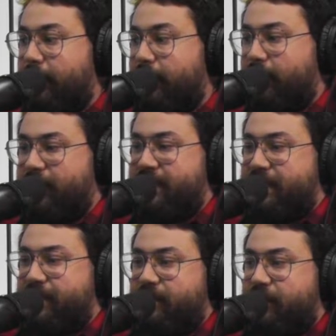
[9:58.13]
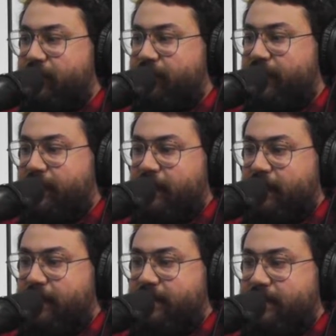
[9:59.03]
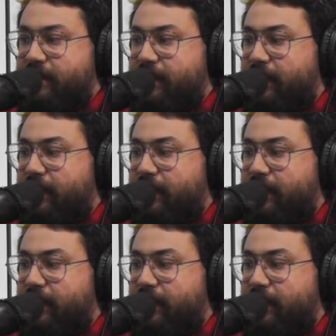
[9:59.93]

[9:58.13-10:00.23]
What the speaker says: in recent history, I've just found that it's